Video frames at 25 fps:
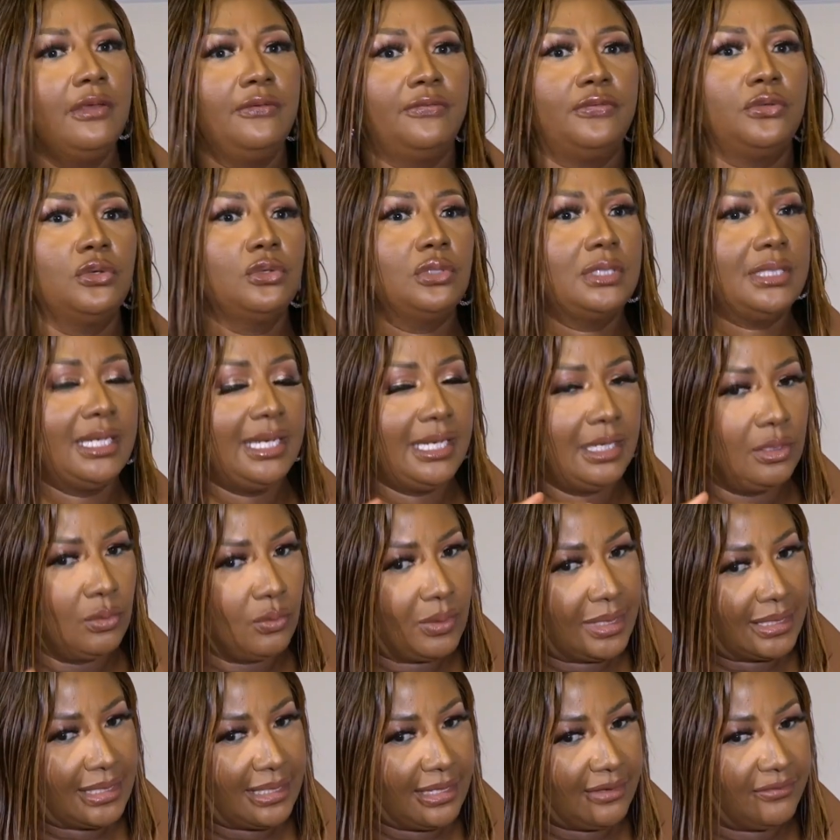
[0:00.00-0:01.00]
future
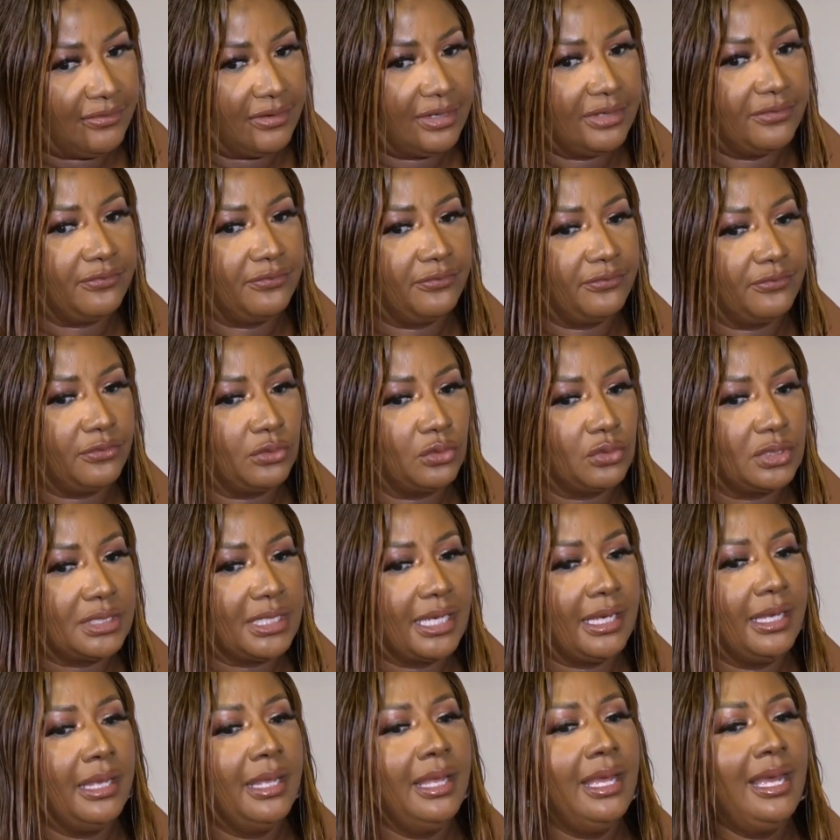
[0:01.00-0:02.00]
and whatever
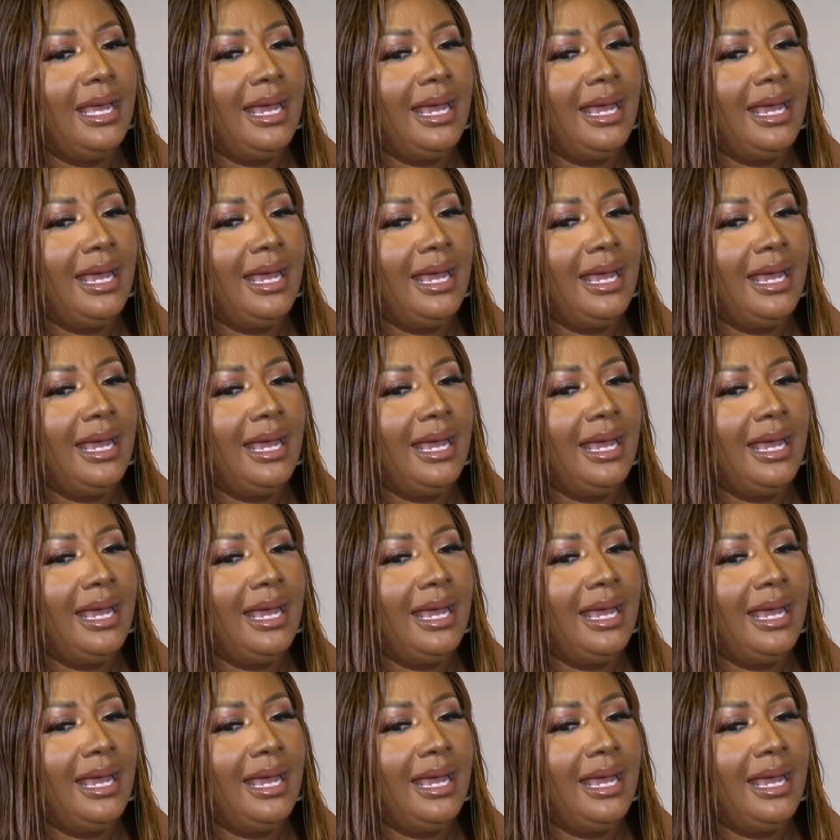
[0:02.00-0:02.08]
future.